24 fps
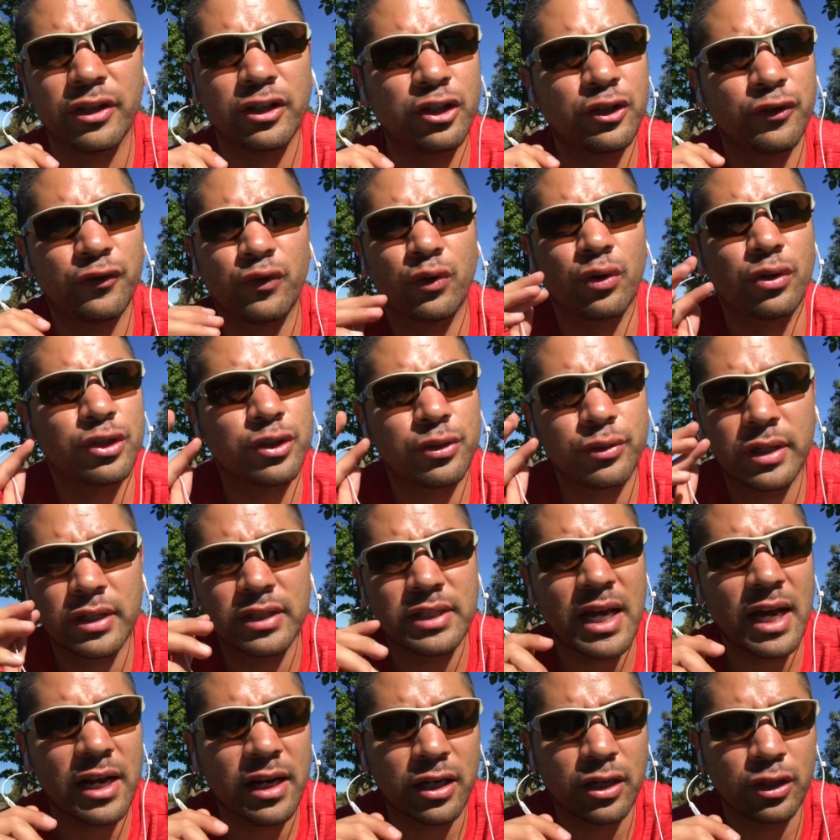the divorce
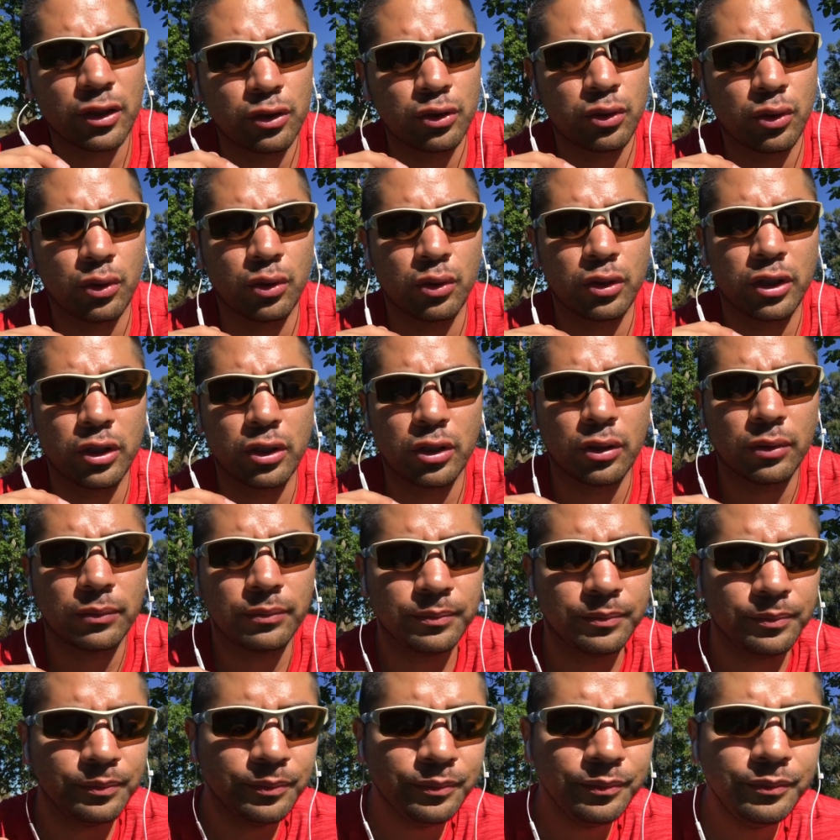rate's out of control, you know.
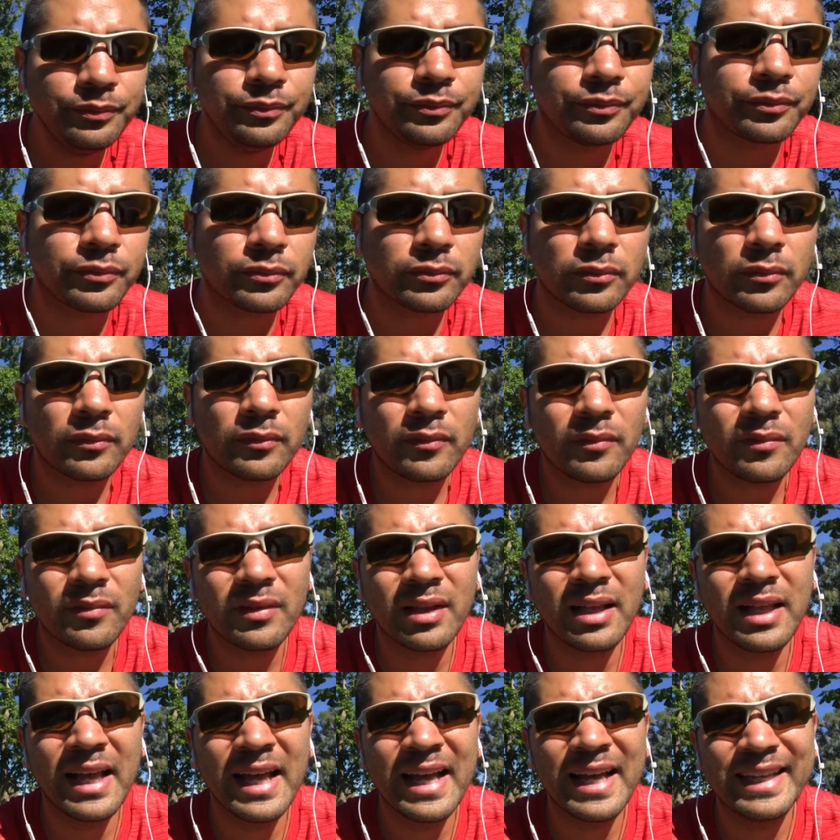
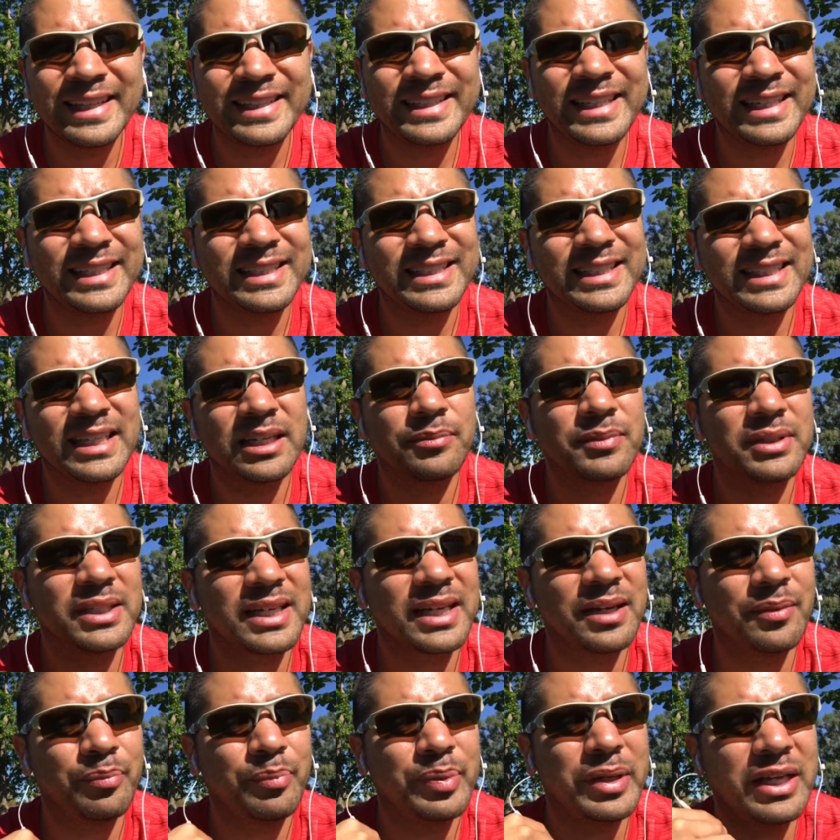Teaching them to
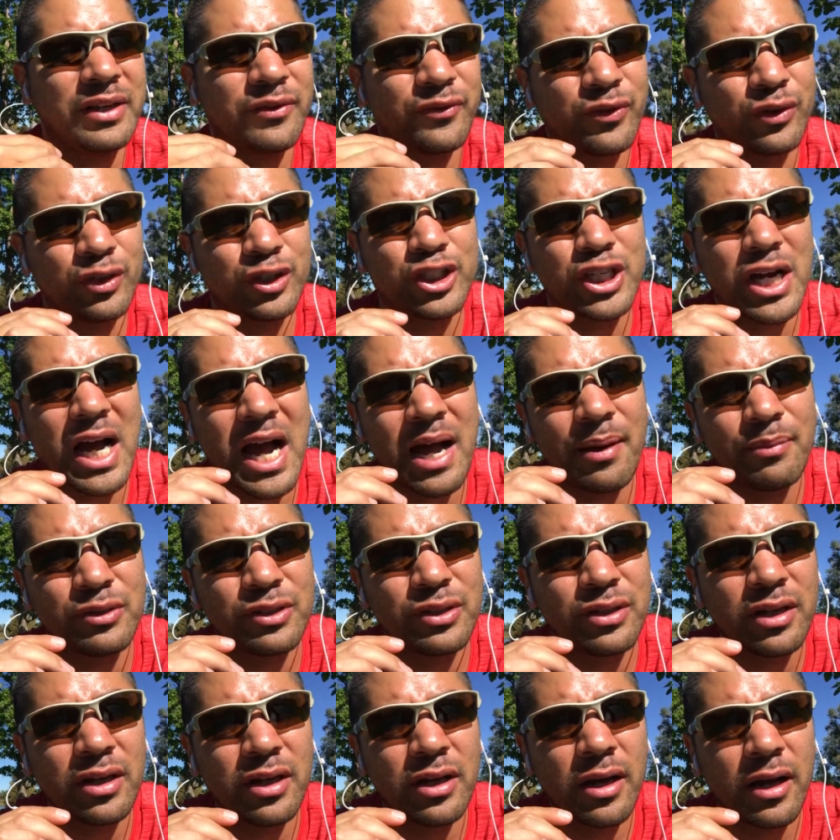compete for
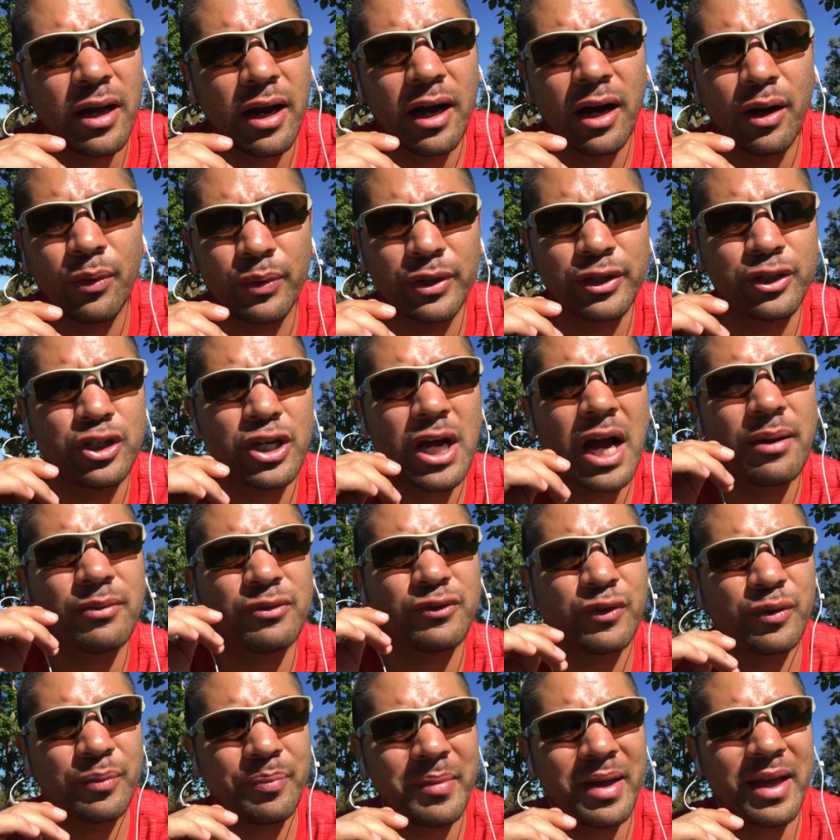jobs uh, with jobs
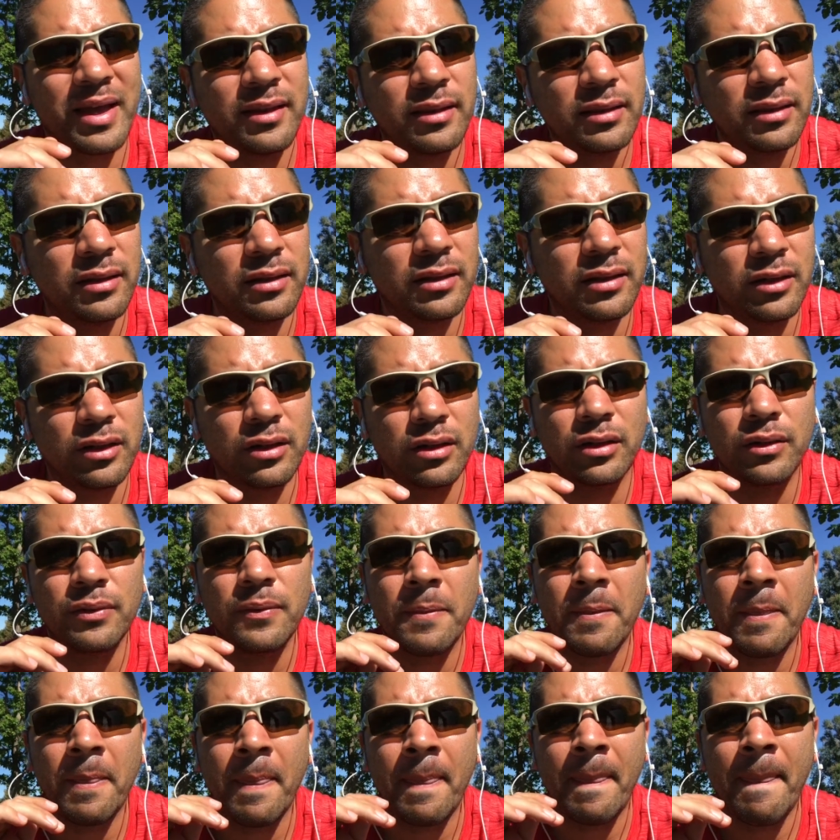for men, you know.
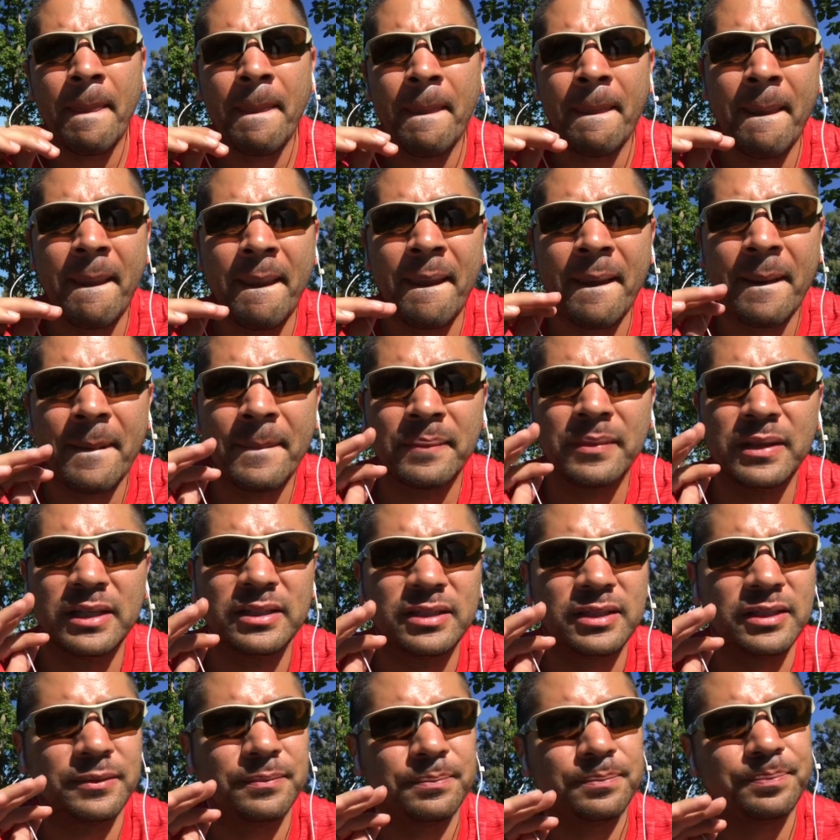
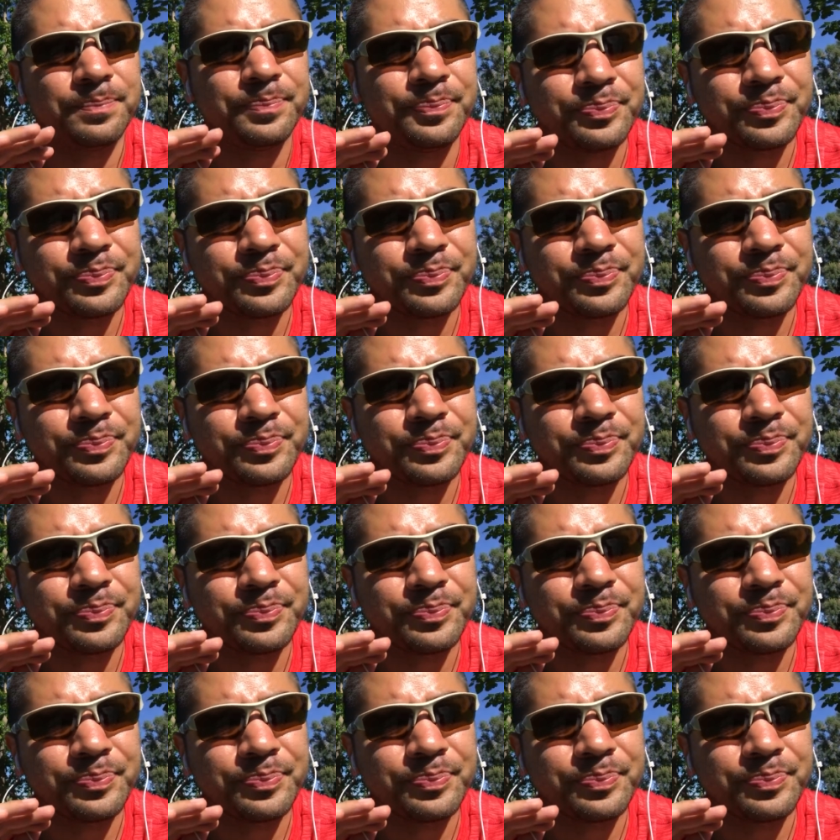Listen,